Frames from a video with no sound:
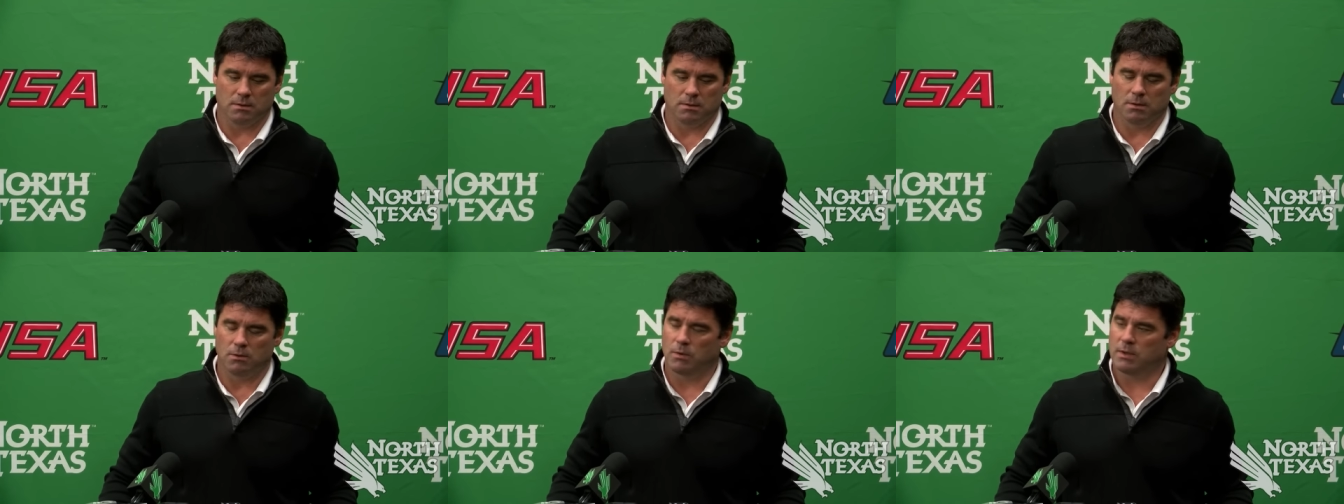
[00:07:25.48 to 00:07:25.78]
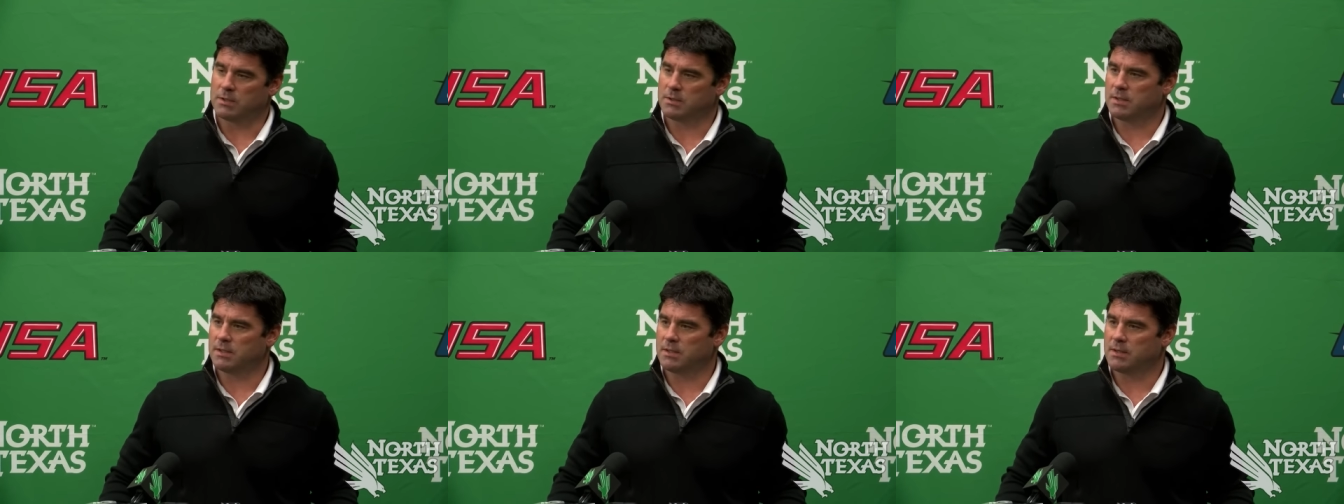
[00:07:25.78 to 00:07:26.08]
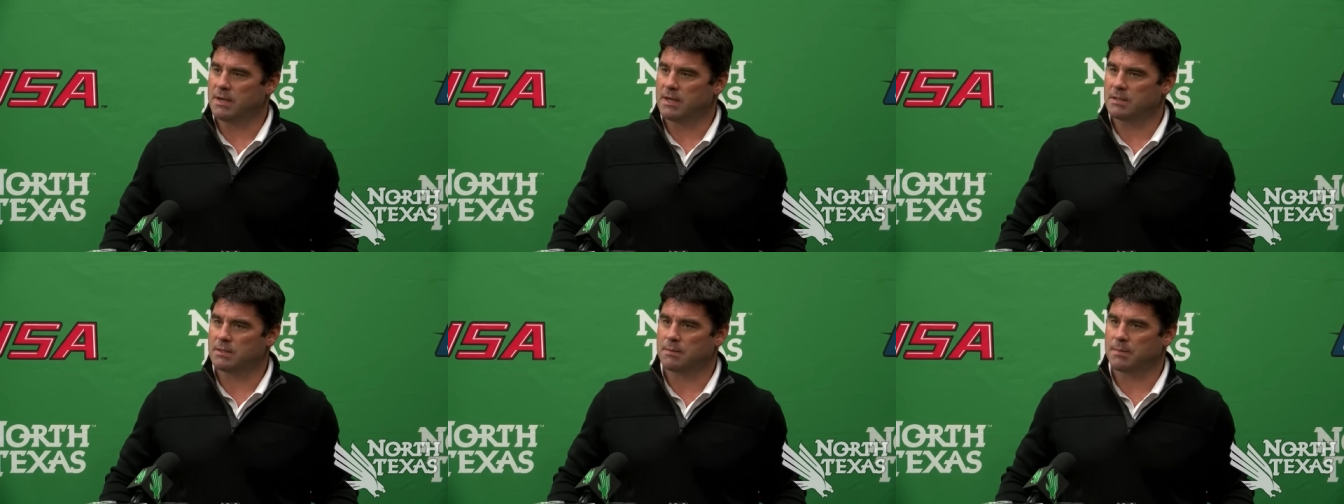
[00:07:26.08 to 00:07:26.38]
Who else did
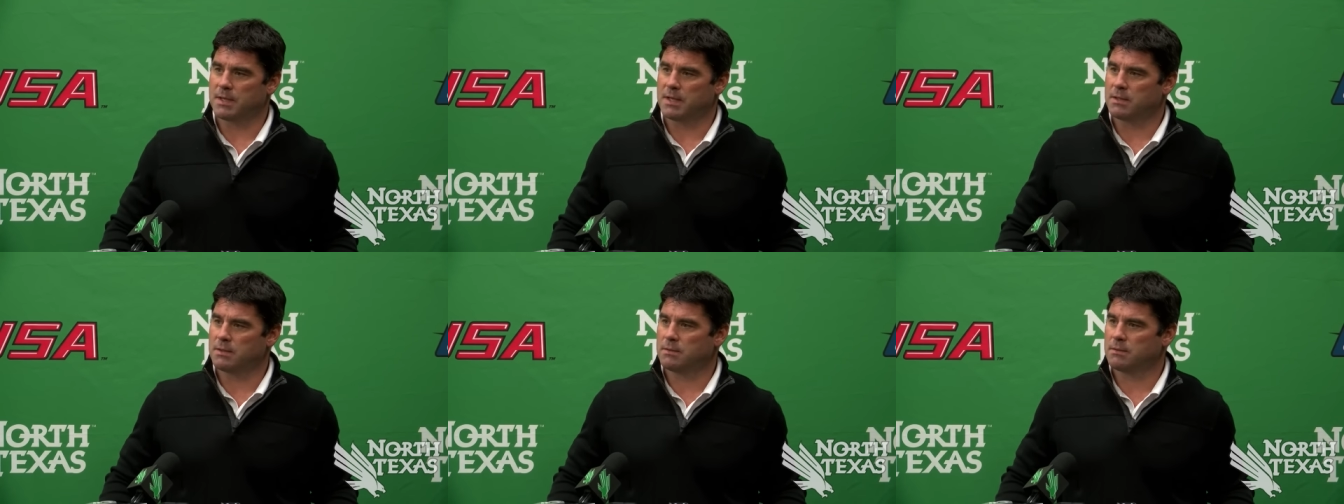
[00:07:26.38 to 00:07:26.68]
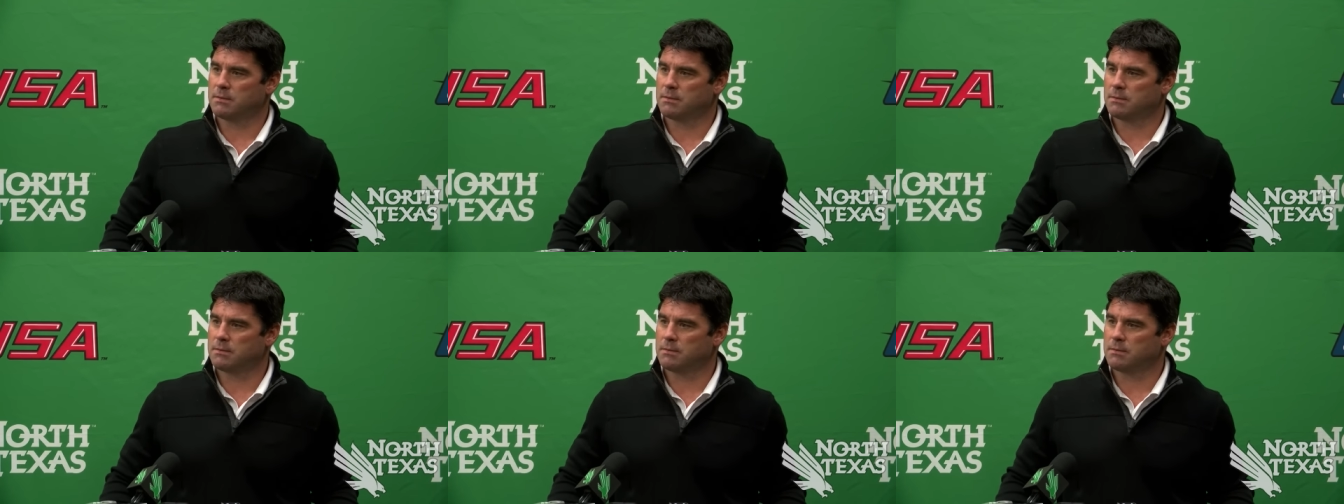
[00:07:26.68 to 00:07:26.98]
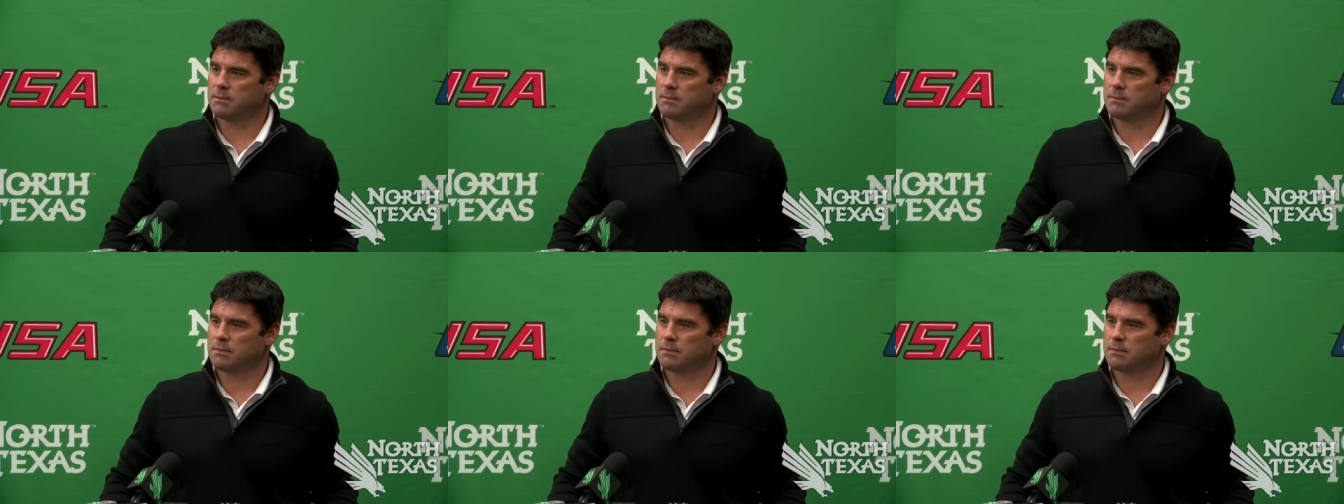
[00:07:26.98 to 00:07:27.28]
you ask about?
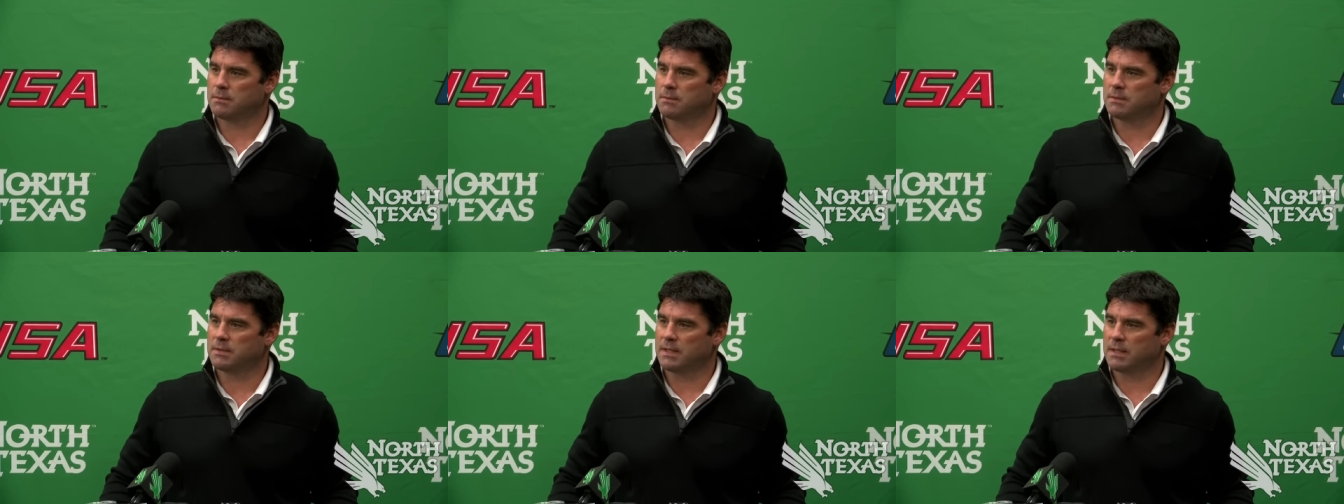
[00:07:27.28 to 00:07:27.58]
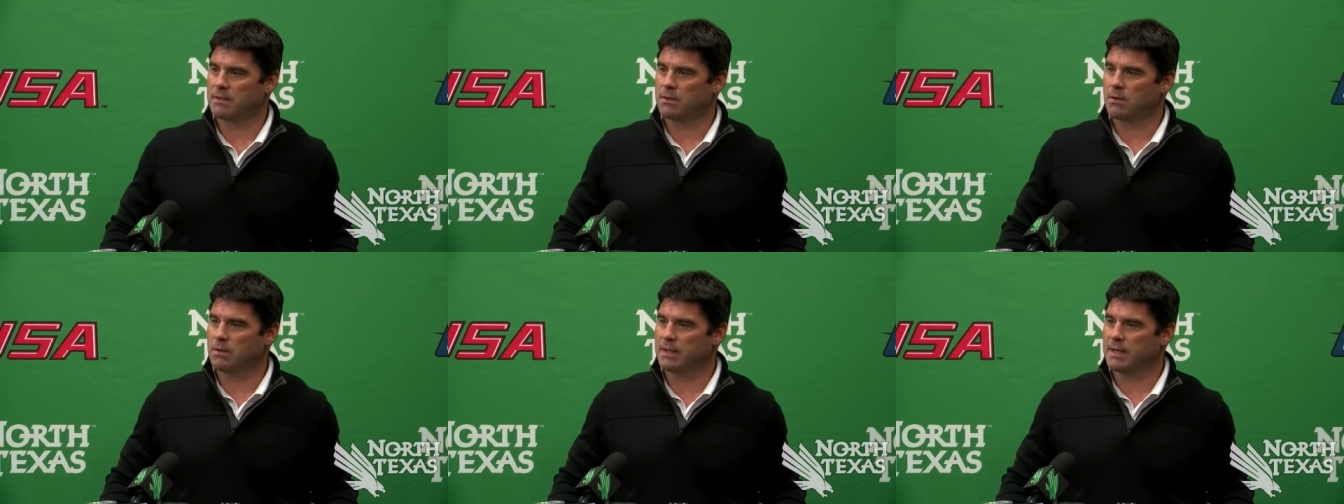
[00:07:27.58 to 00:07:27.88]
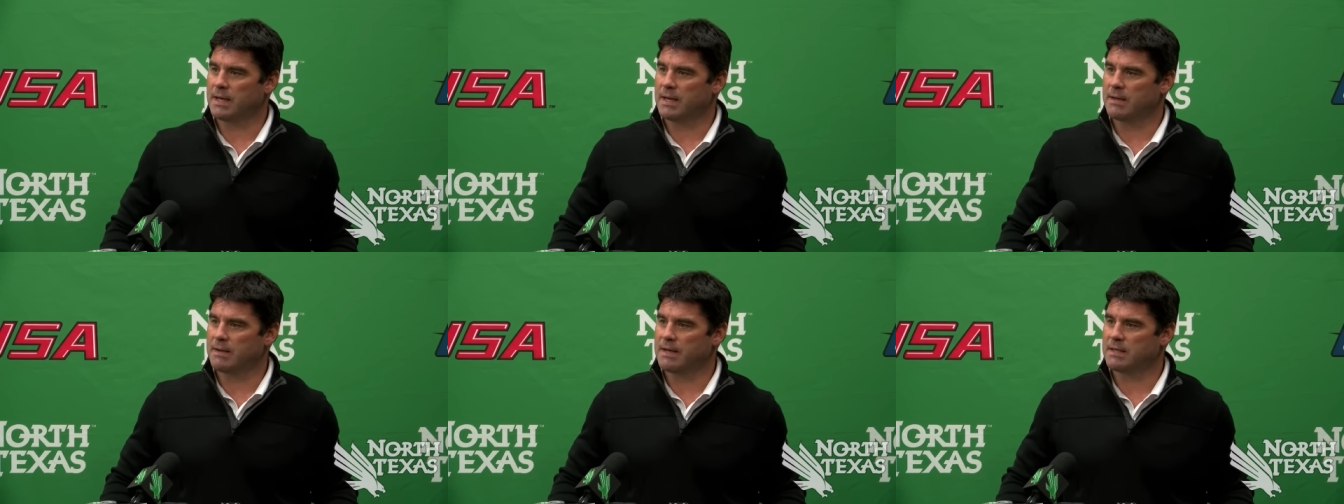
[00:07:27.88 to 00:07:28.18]
Is that the only
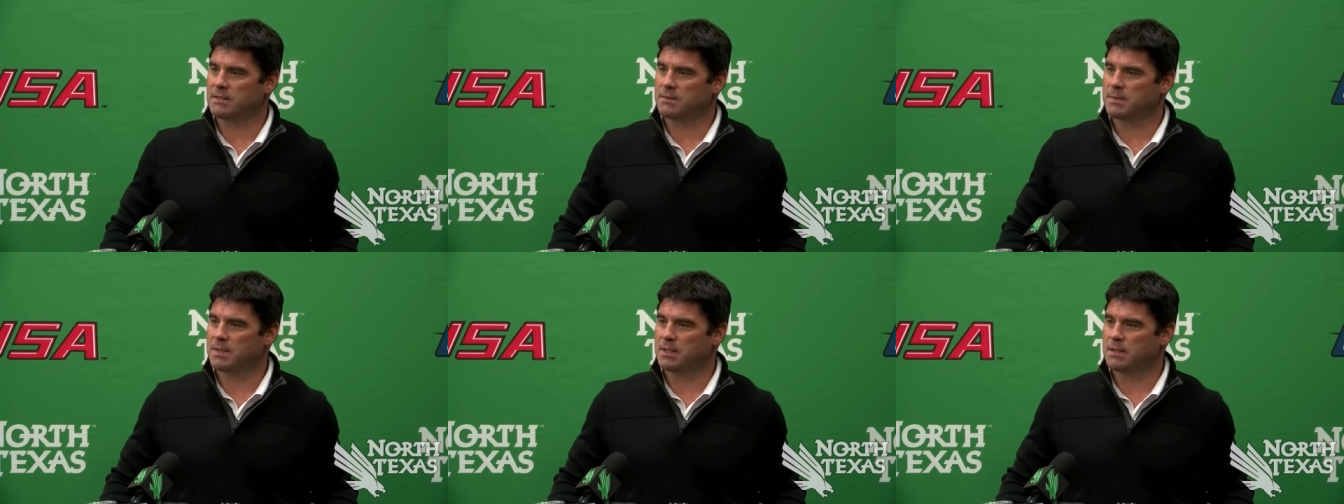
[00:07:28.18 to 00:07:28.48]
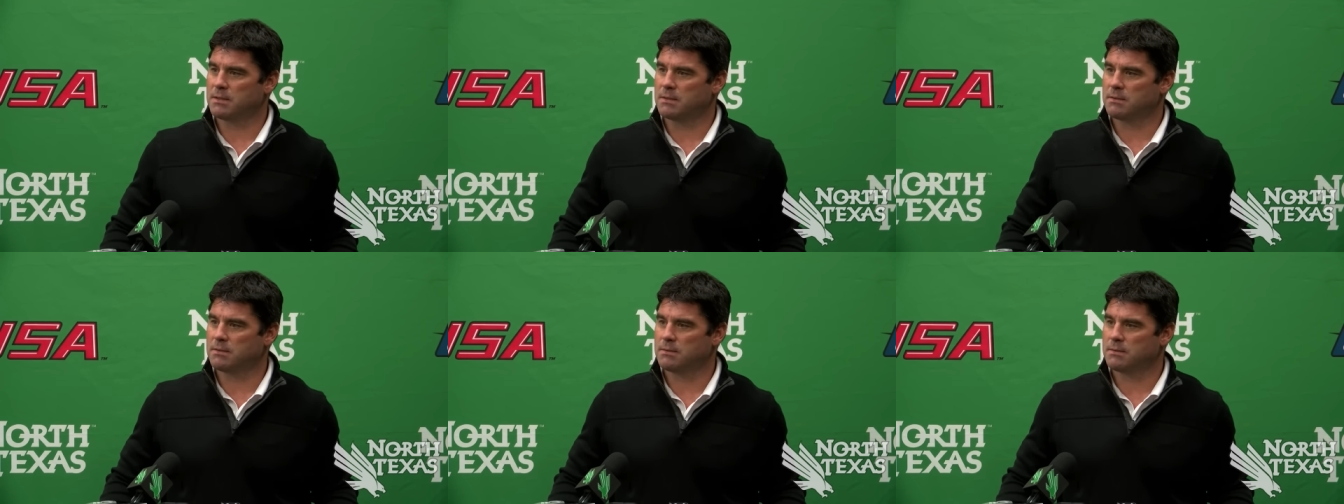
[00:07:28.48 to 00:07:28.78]
guy you asked about?